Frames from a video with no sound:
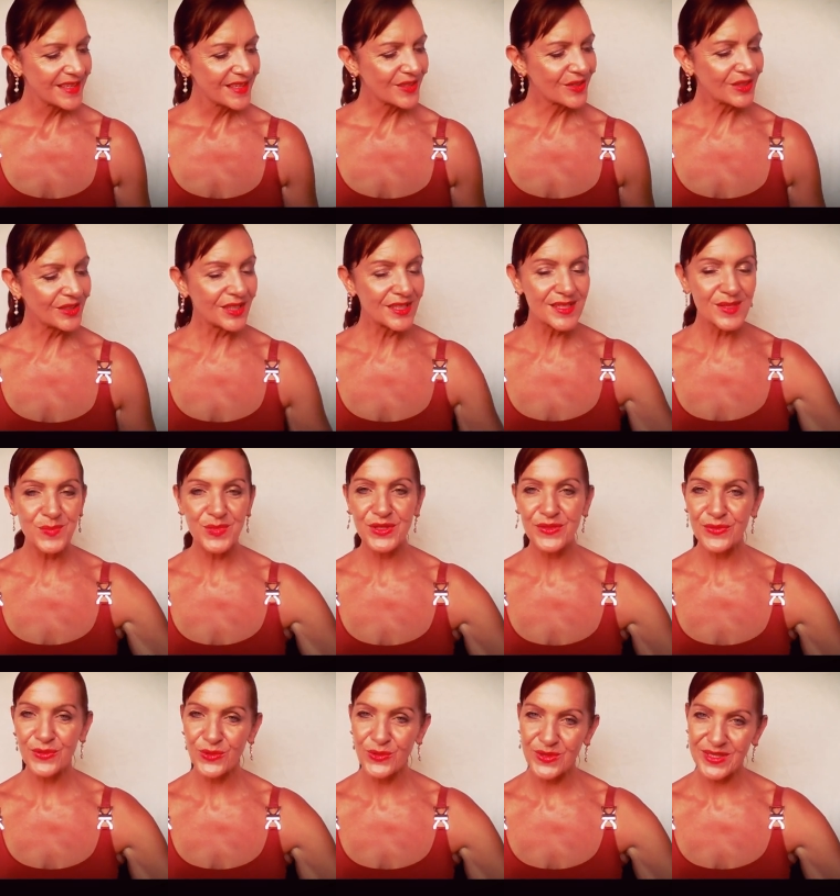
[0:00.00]
got lots of
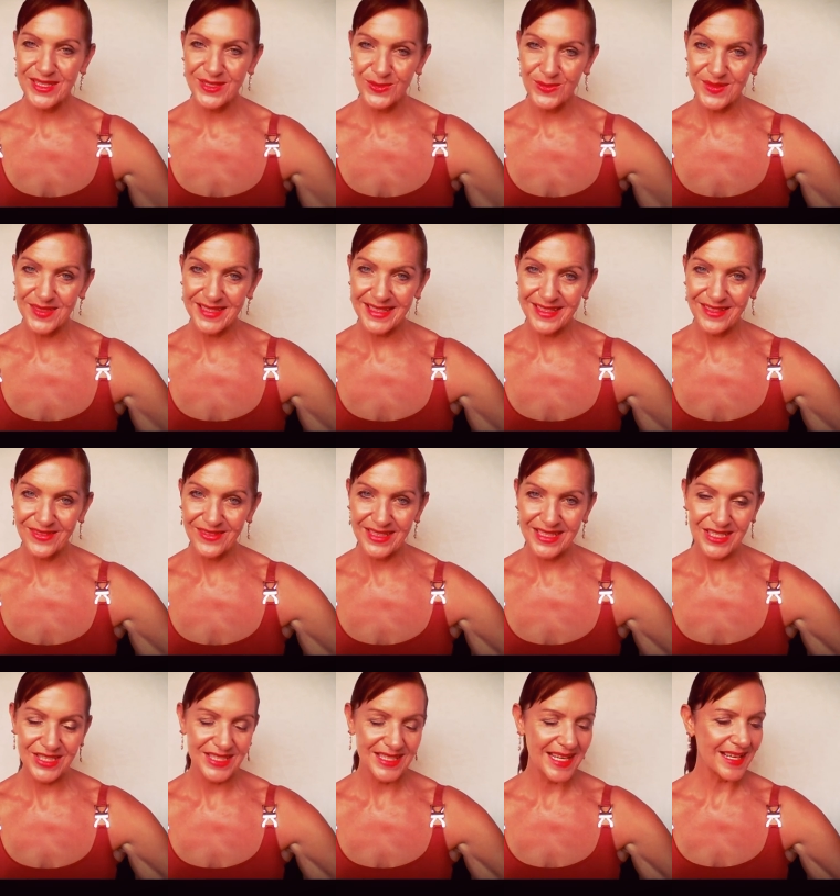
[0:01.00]
beautiful crystals sitting on
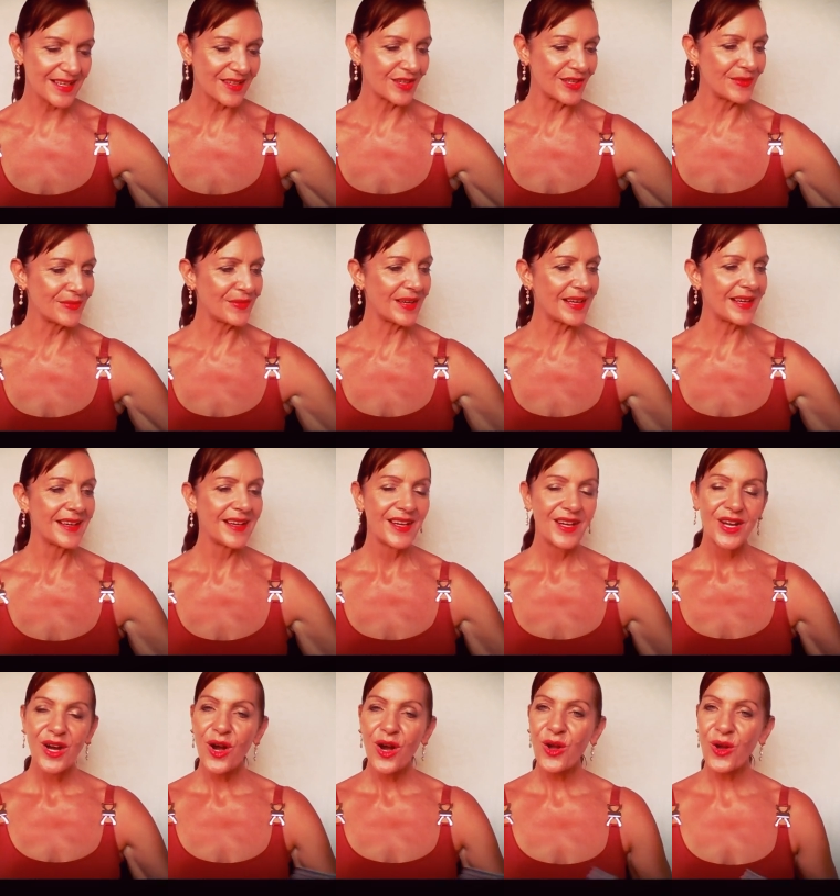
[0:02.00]
each deck. I've uh,
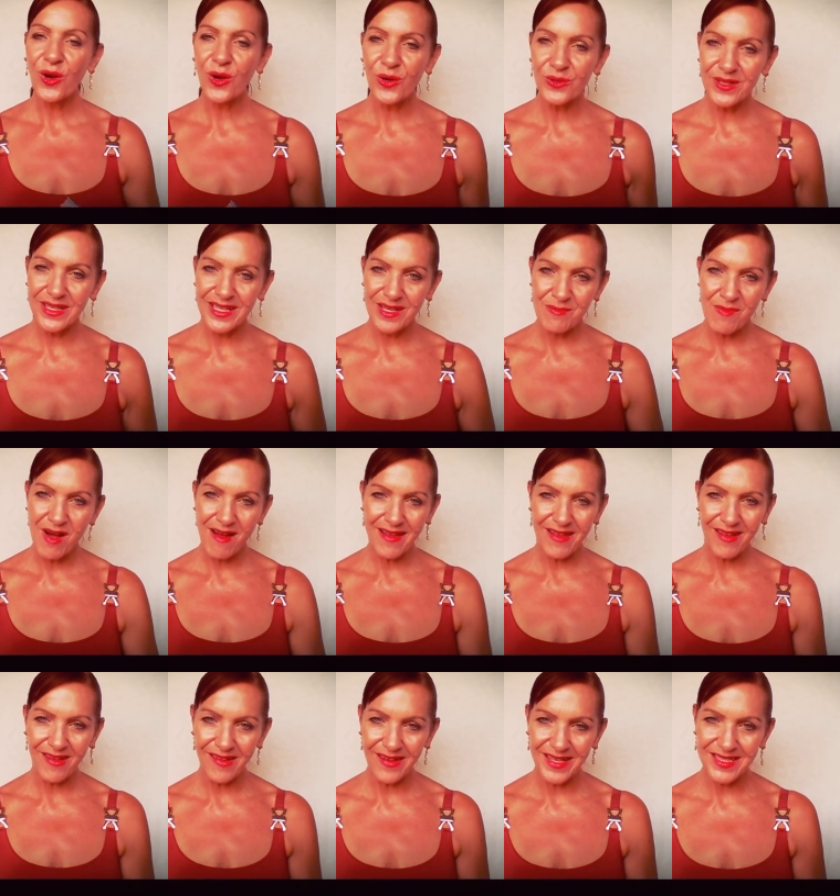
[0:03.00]
Called in my
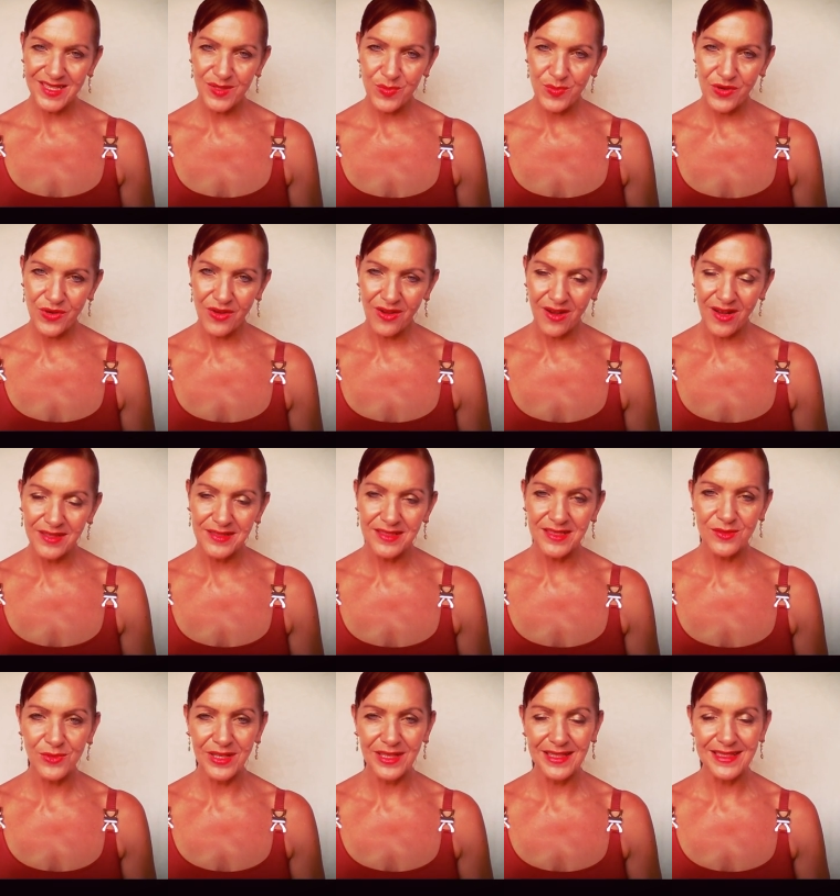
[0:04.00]
higher spirit guides as
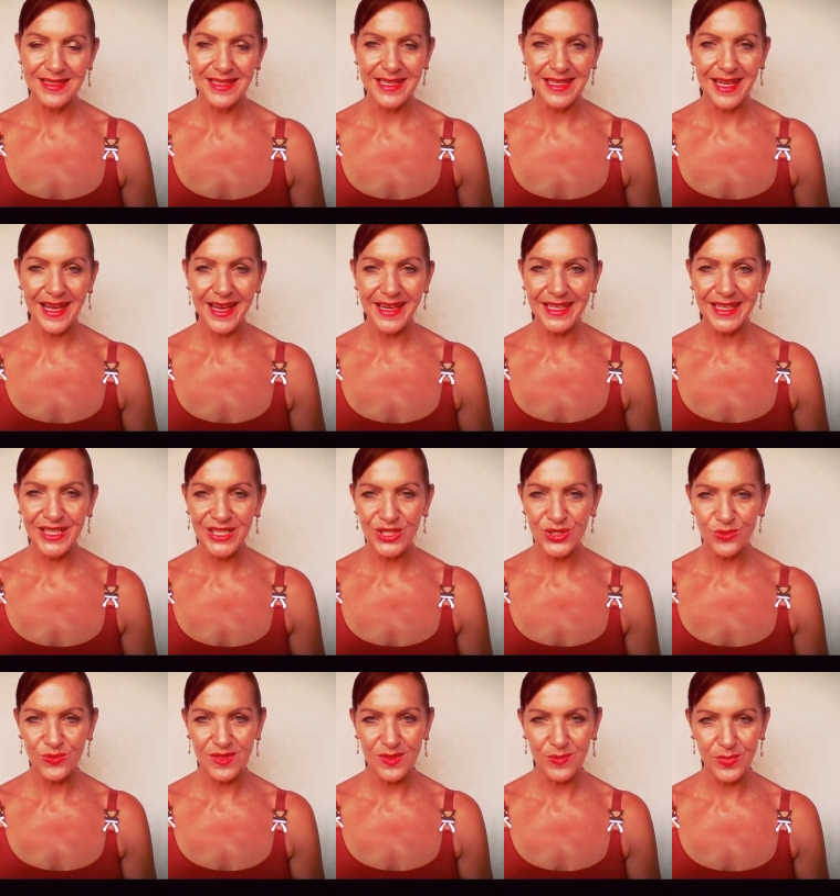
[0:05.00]
well as any
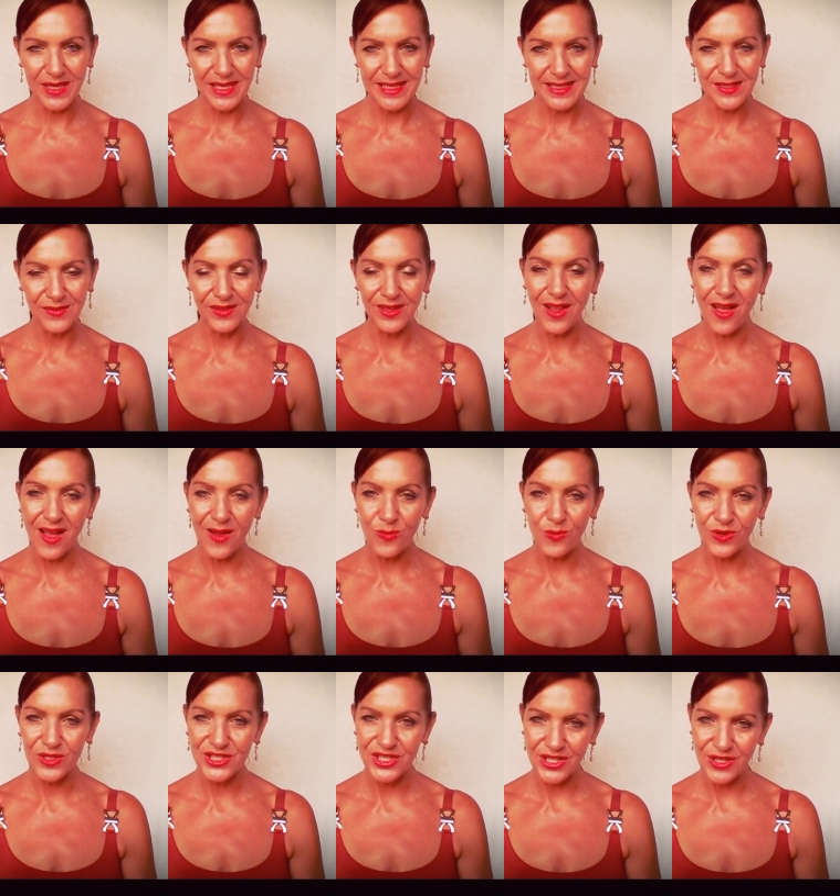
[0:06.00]
angels or beings of light
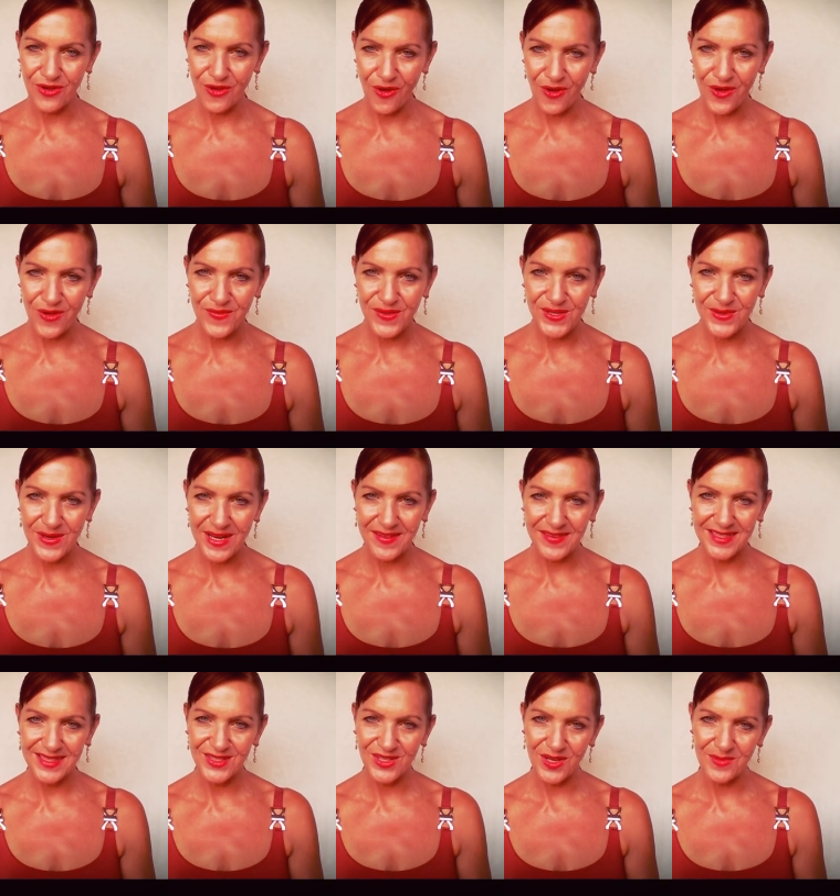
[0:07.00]
watching over you at
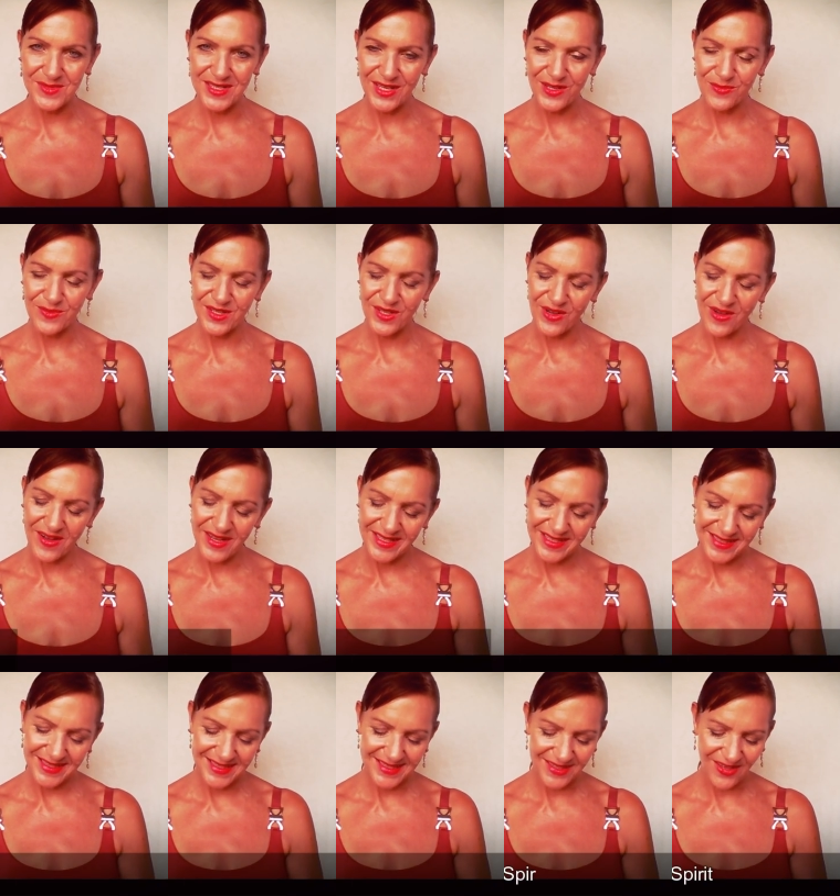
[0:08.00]
this time to help with the
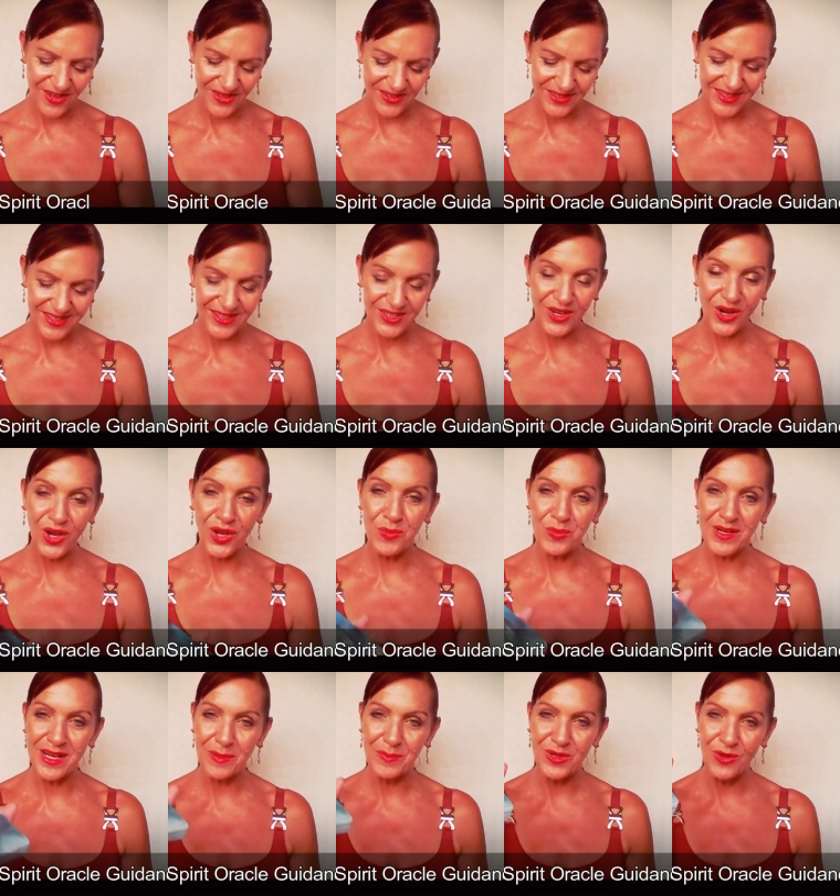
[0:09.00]
guidance. So I'm going to
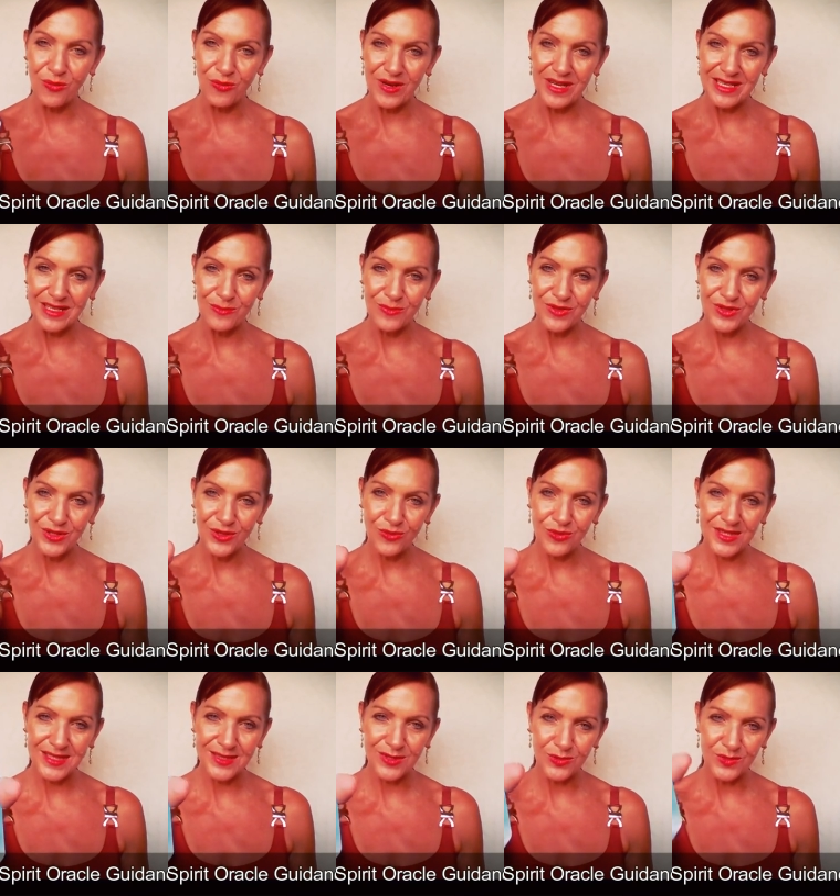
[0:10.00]
open up your reading with the
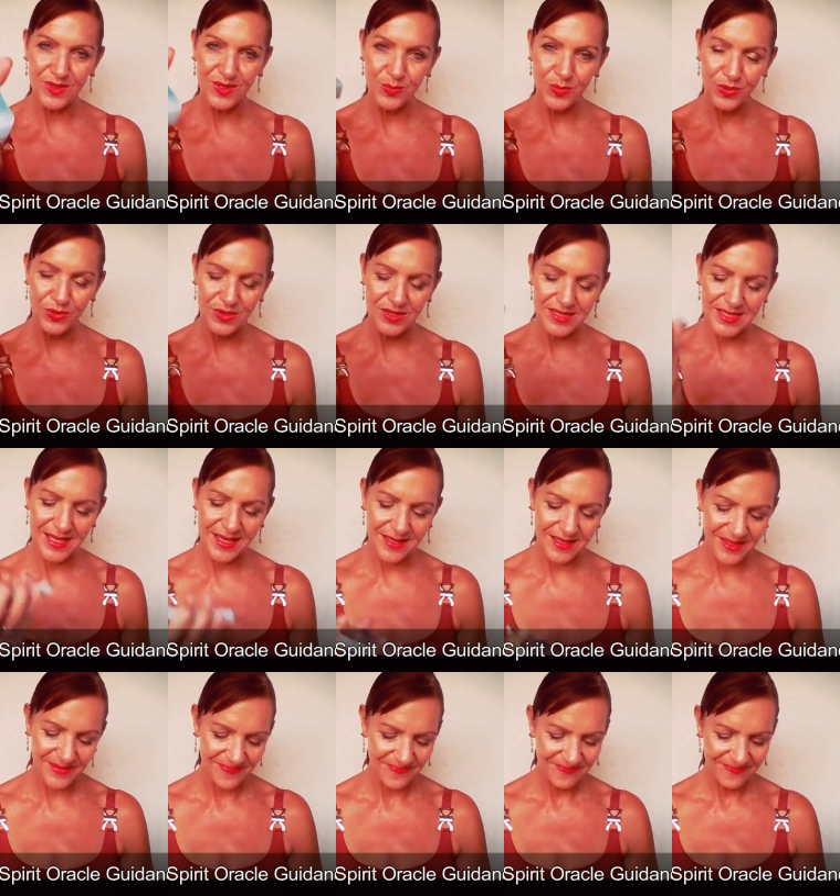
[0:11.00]
Crystal Spirit
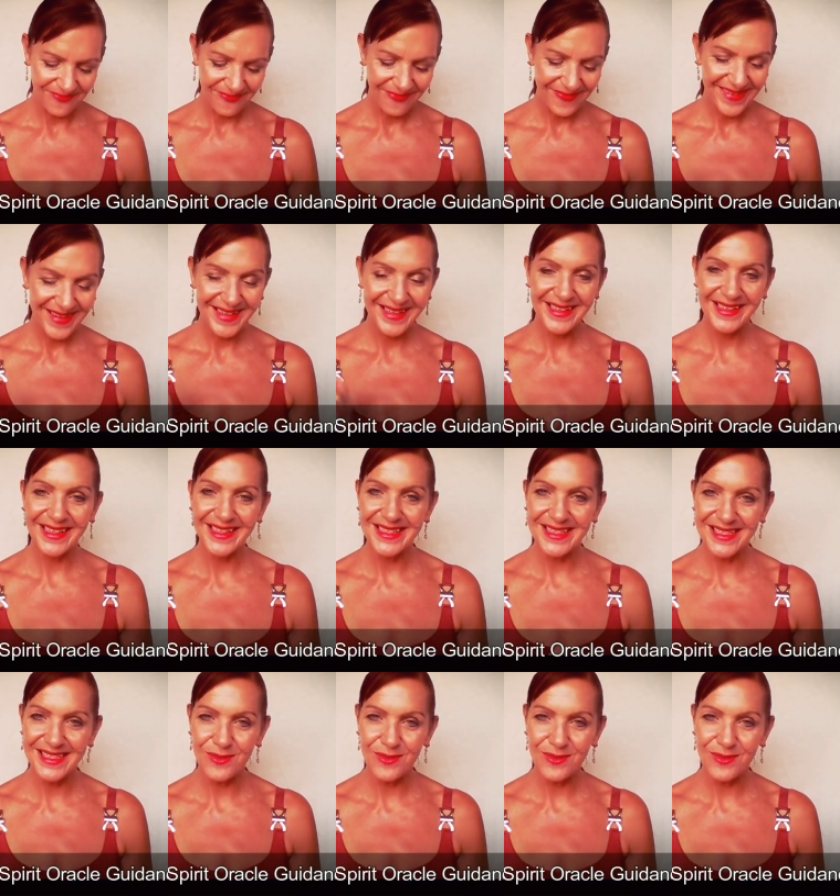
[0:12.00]
deck and let's